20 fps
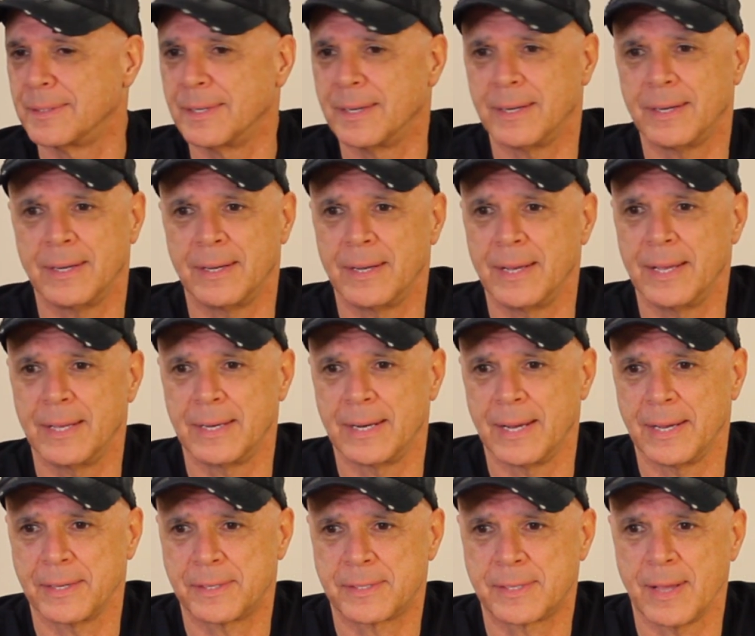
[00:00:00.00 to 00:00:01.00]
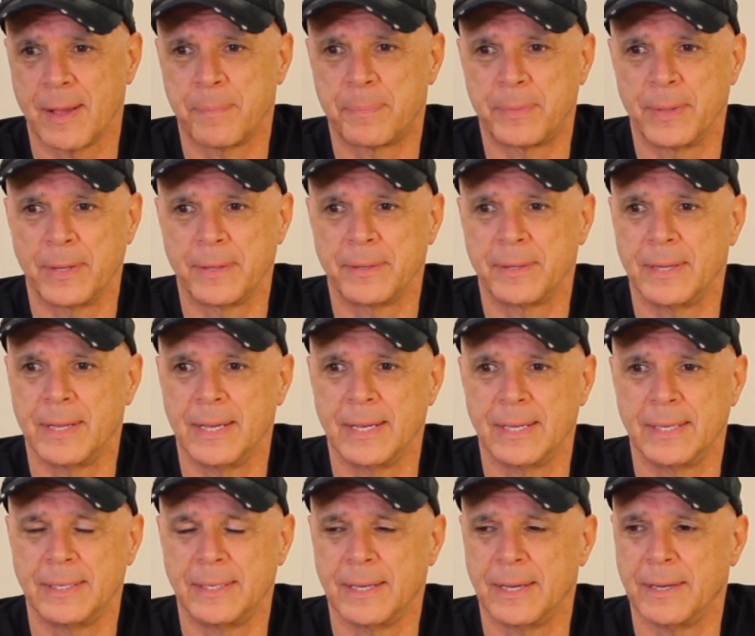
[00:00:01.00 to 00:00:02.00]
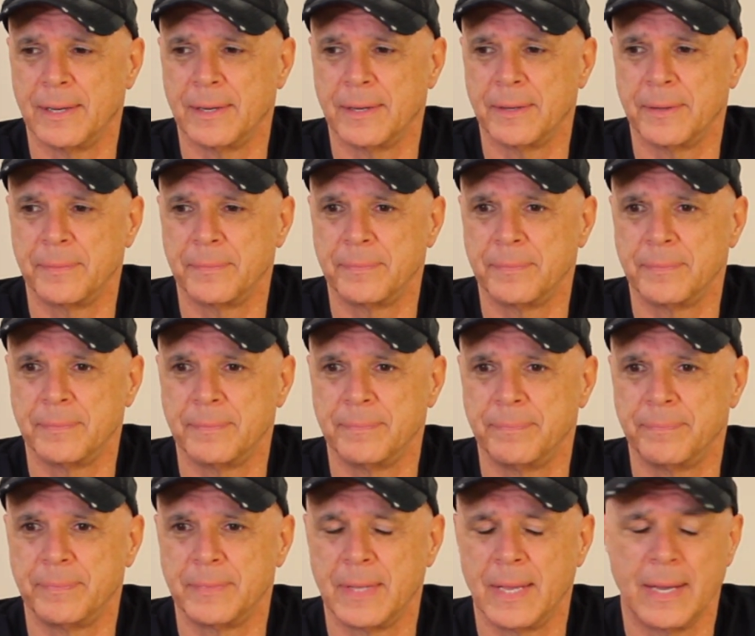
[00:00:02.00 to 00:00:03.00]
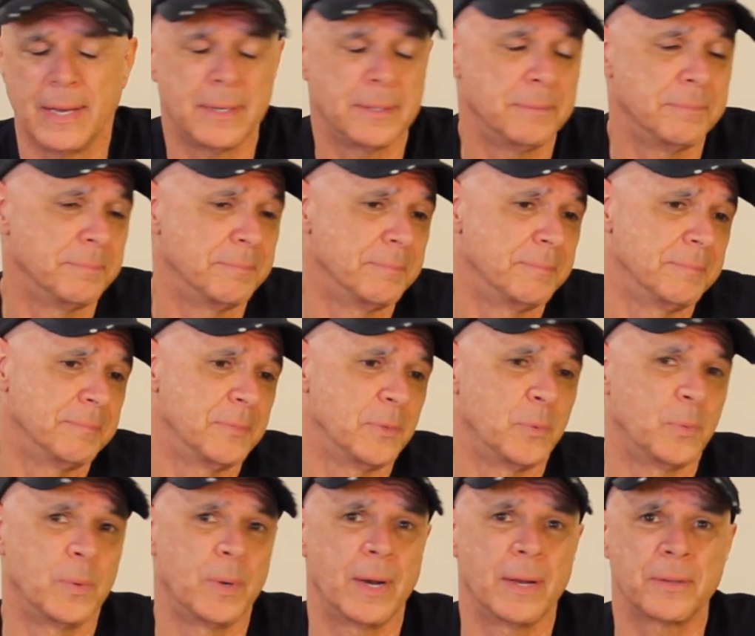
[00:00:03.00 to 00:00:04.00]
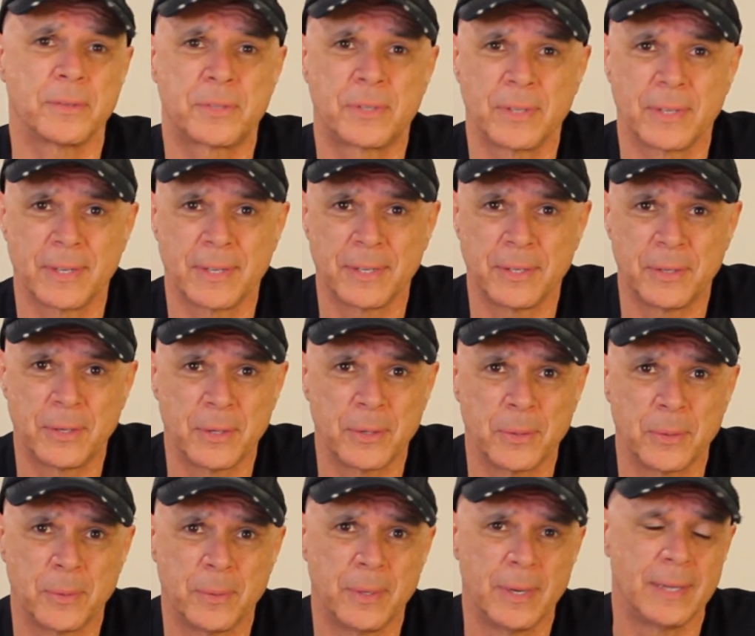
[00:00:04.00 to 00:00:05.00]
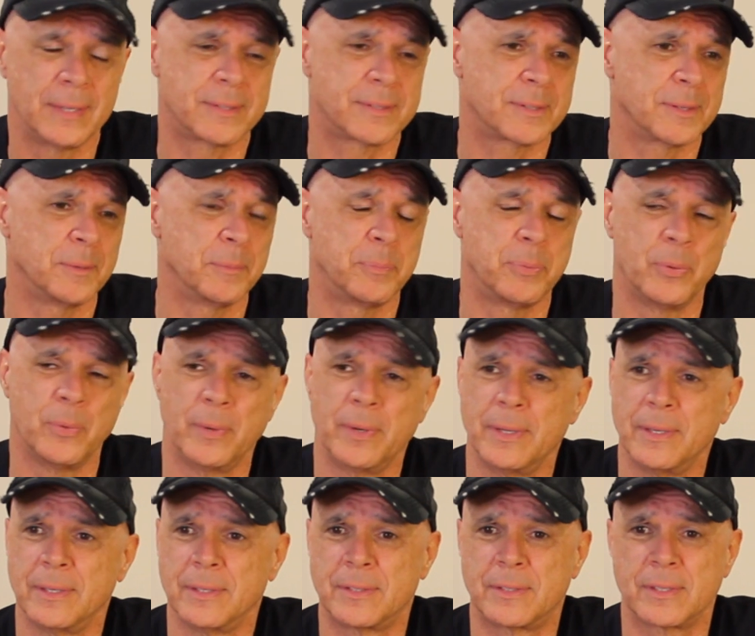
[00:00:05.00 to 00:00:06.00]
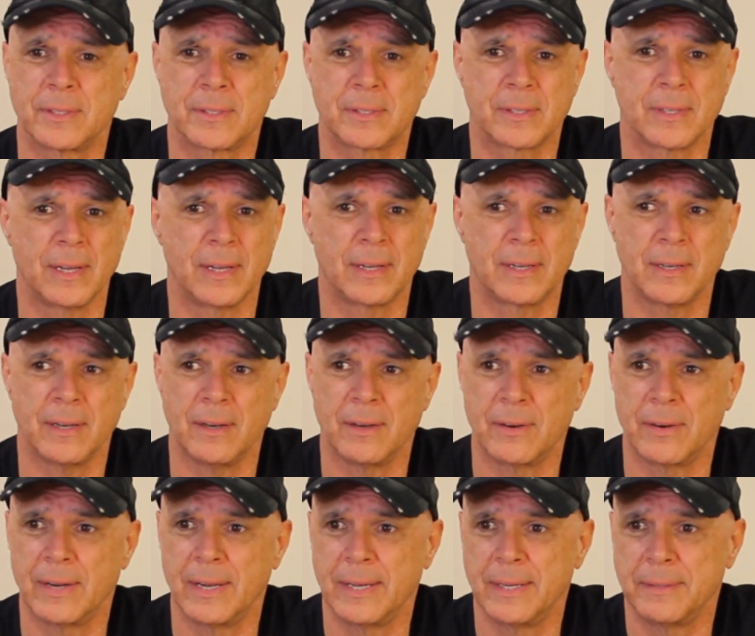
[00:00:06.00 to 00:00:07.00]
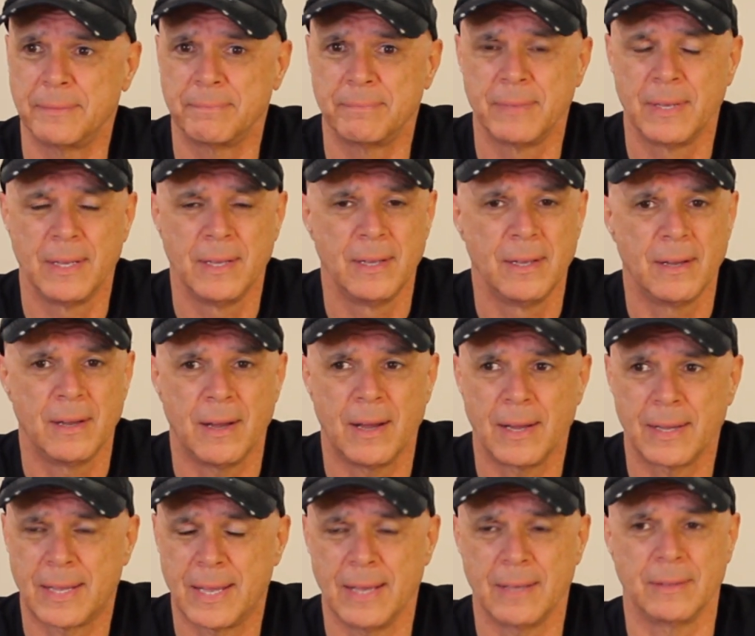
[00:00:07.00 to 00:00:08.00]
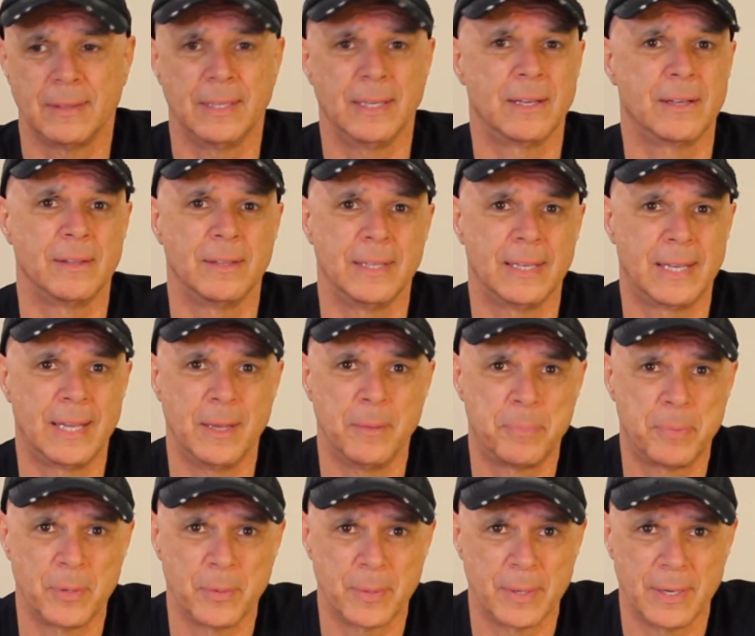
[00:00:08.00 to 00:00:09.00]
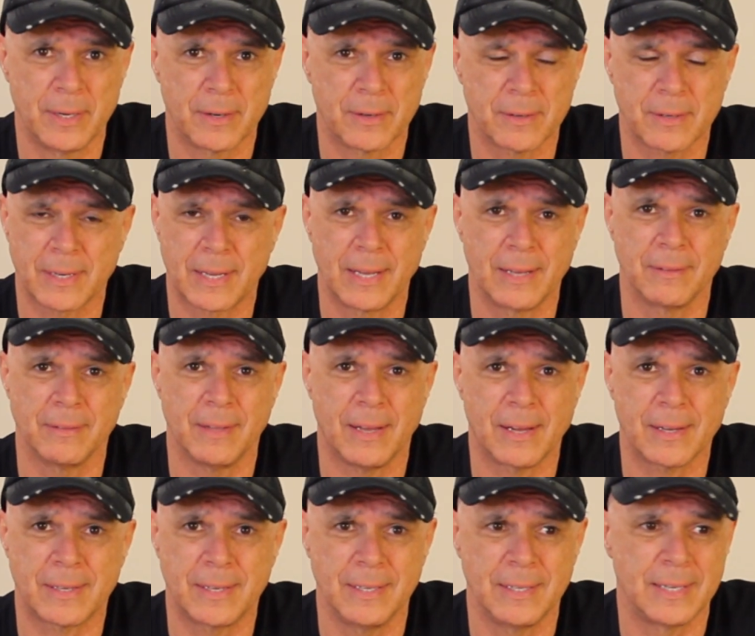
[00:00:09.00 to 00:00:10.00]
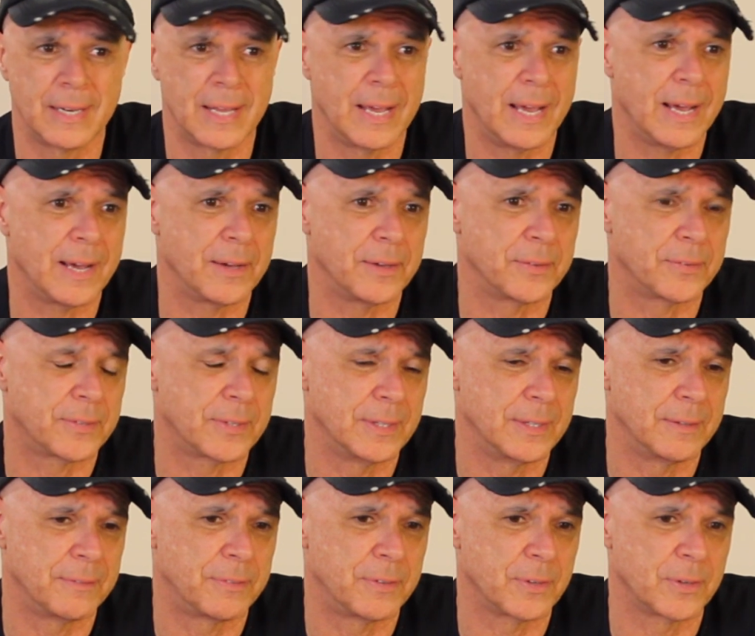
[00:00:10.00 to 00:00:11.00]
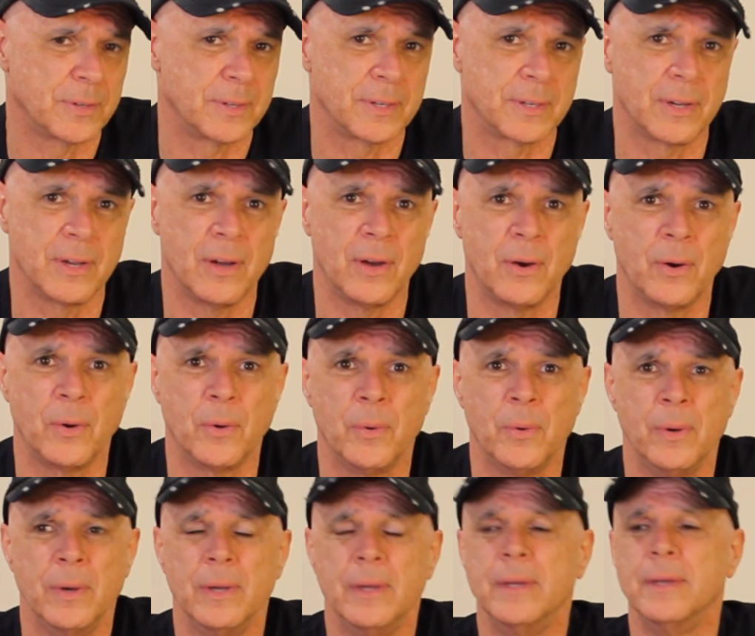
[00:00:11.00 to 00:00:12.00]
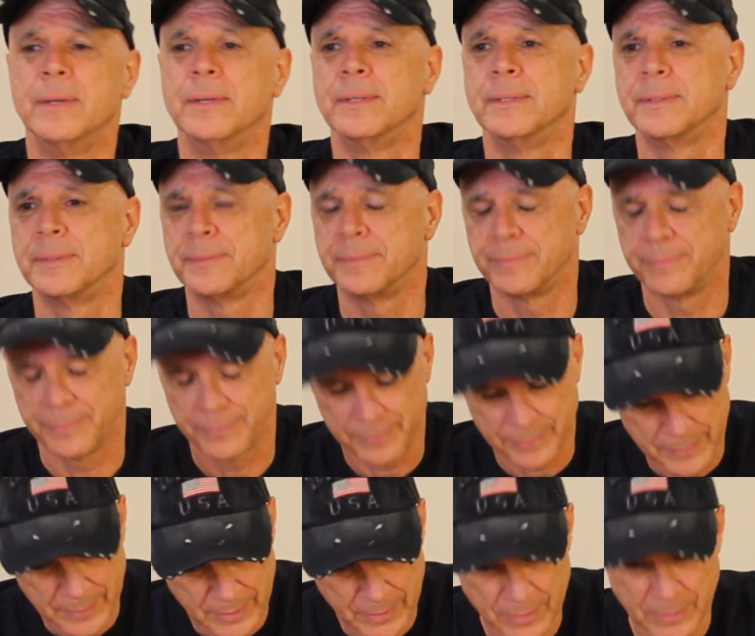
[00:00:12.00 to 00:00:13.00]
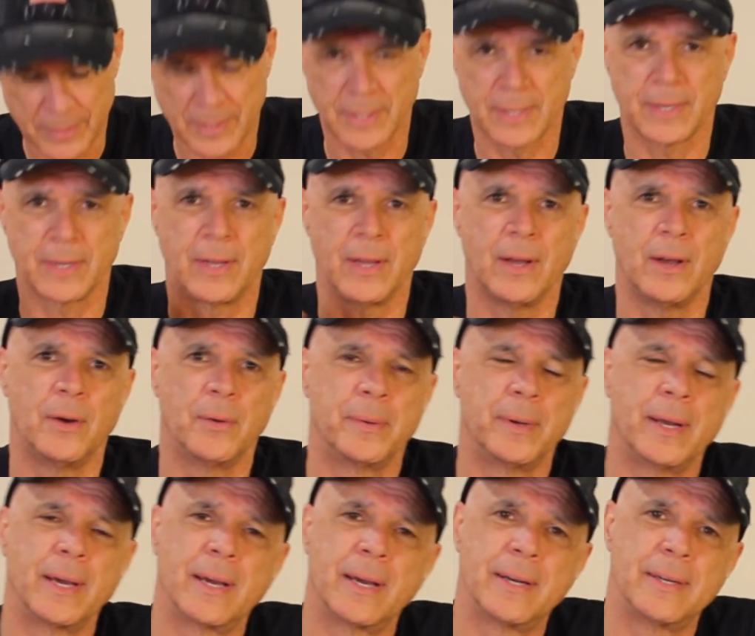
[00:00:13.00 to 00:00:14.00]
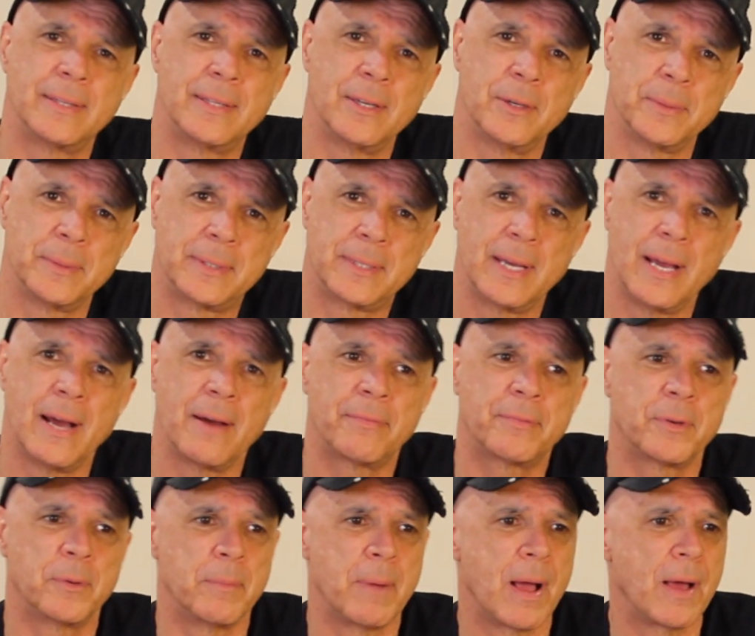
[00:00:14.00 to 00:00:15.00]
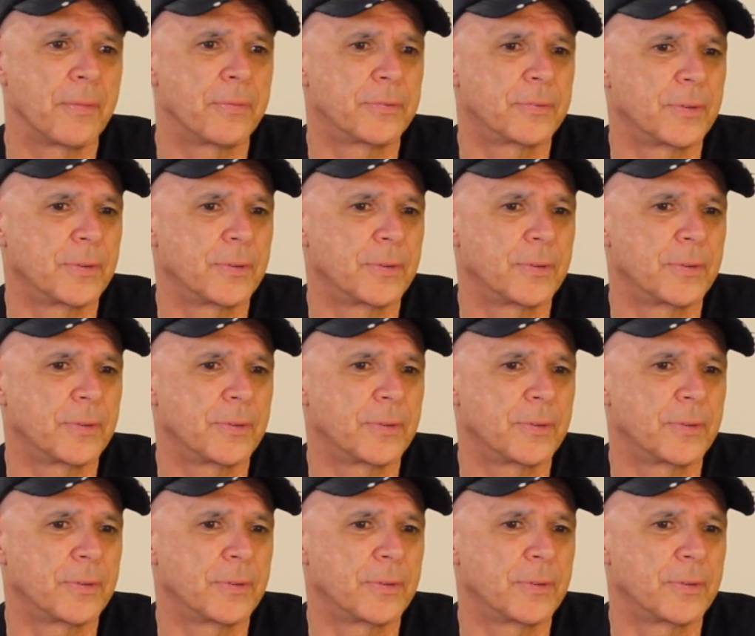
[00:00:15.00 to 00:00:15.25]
And I accept it. And yeah, what else are you going to do? At some point, you're just like, all right, I can't legally keep you here. I can't lock you in the house. And if you're going to go, you're going to go, and I got to deal with the aftermath.